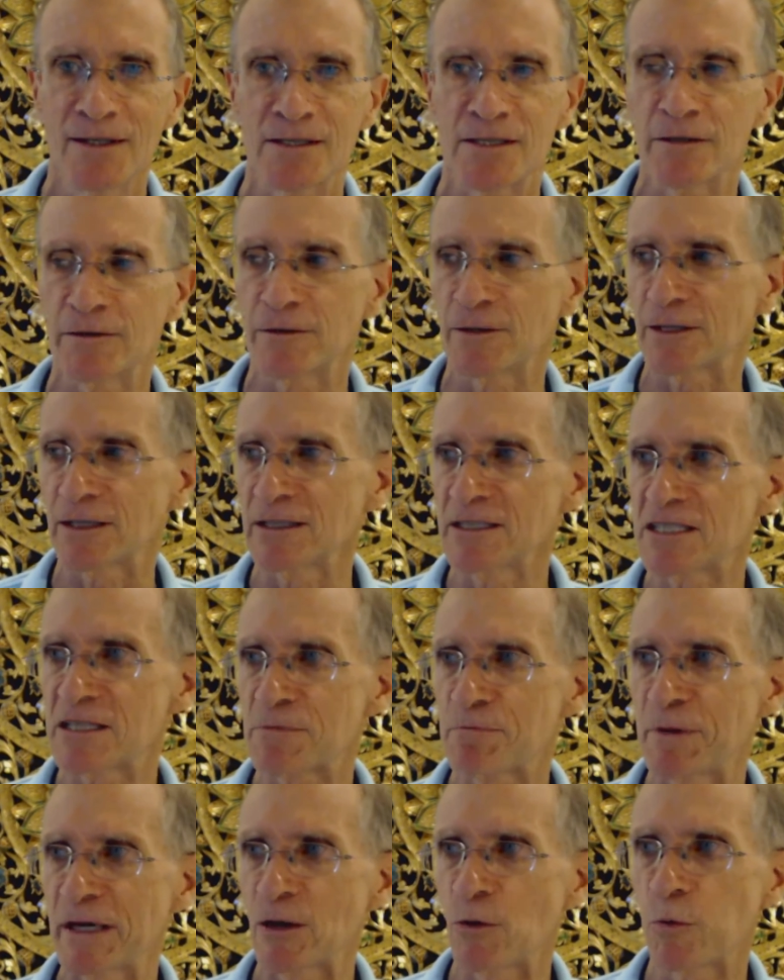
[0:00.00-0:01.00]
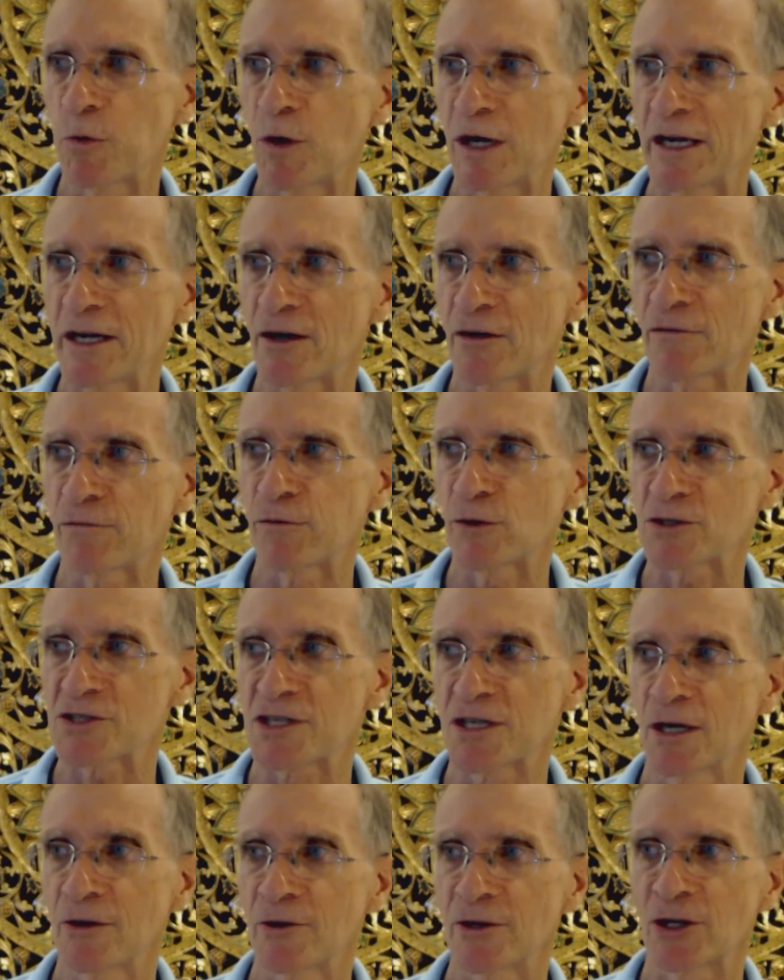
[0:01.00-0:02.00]
to at least be aware of what's
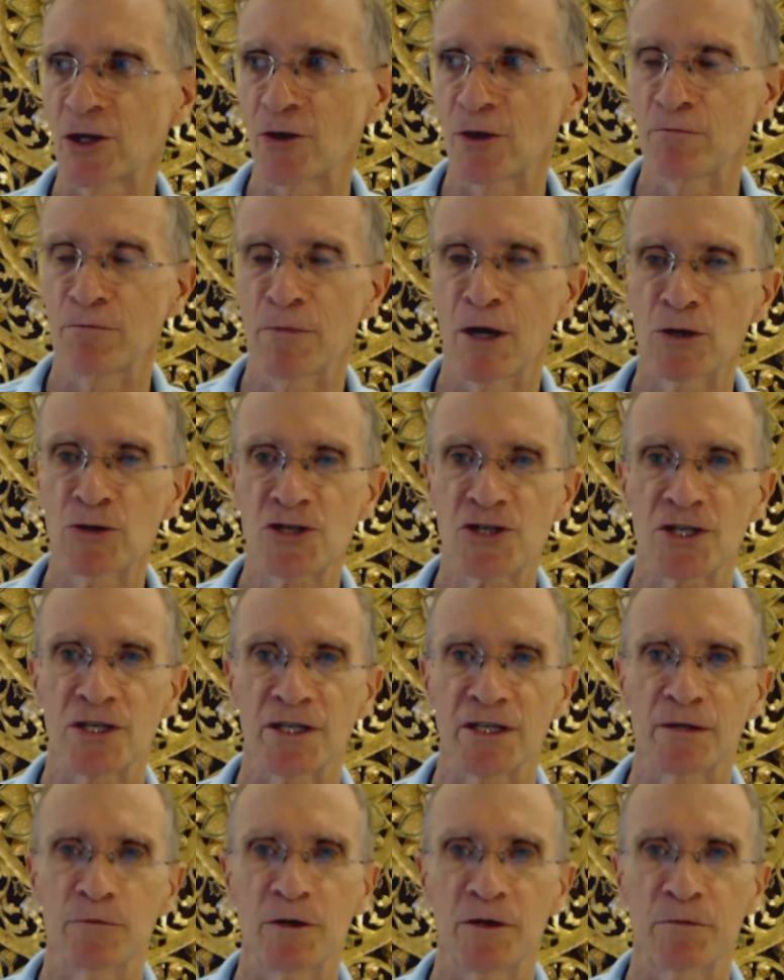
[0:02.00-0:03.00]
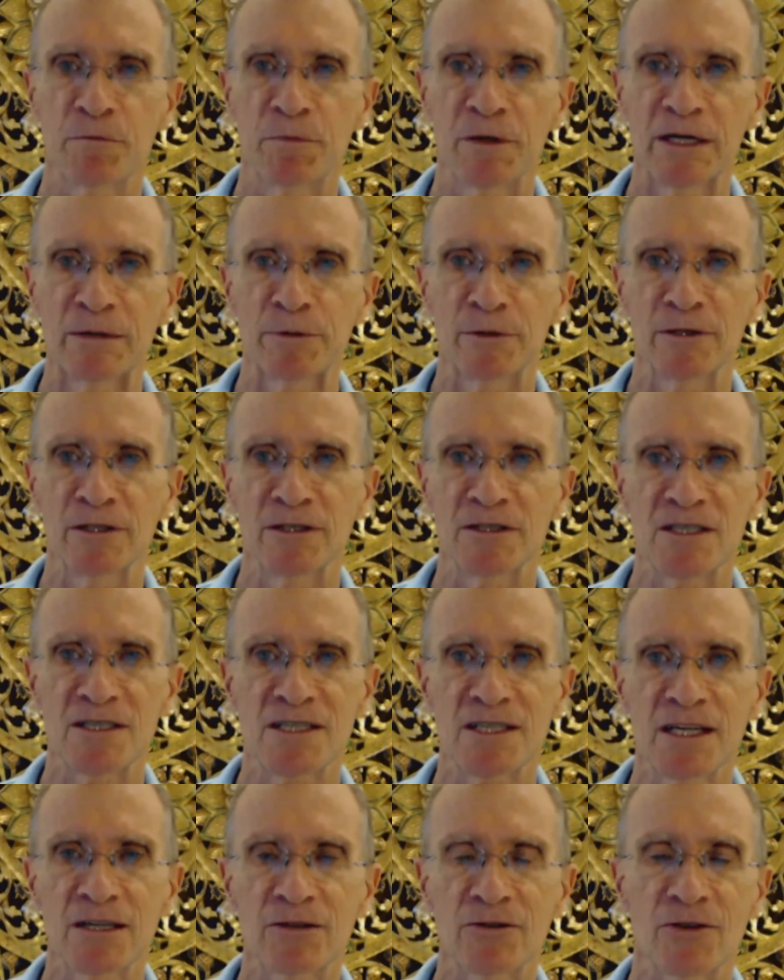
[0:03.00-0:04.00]
going on emotionally with people and to
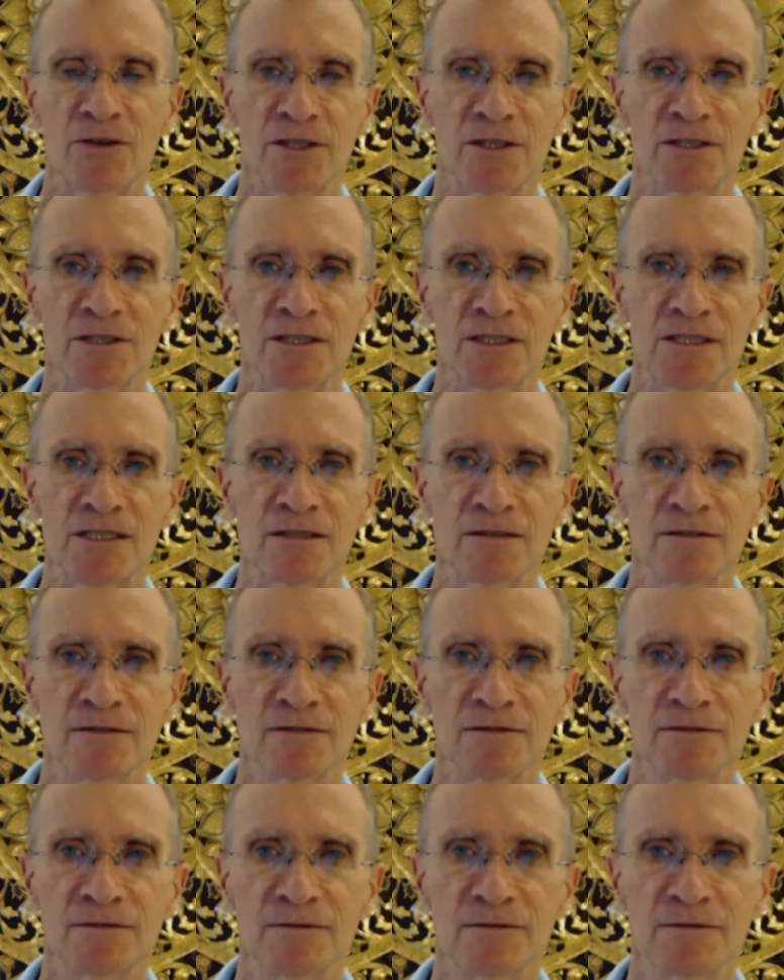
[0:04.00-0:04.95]
synchronize